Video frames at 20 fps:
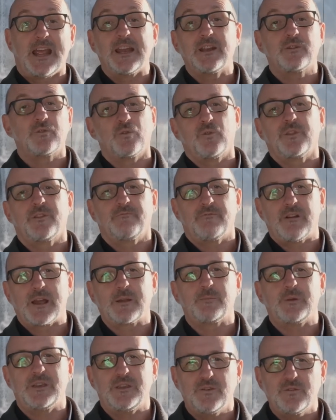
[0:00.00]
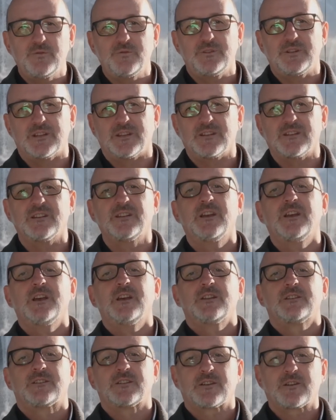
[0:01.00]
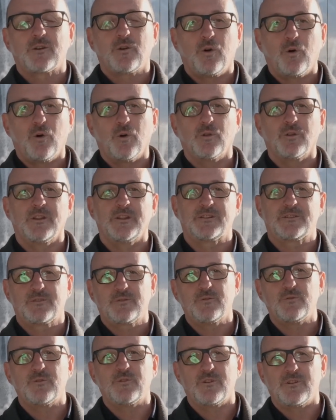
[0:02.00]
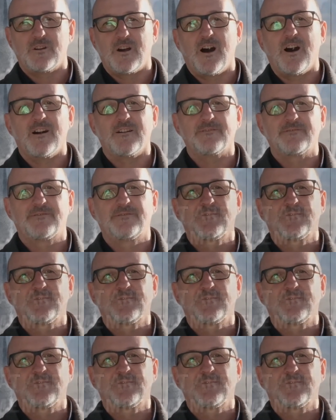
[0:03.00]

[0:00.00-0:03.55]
and or the rugby union to call the tour off.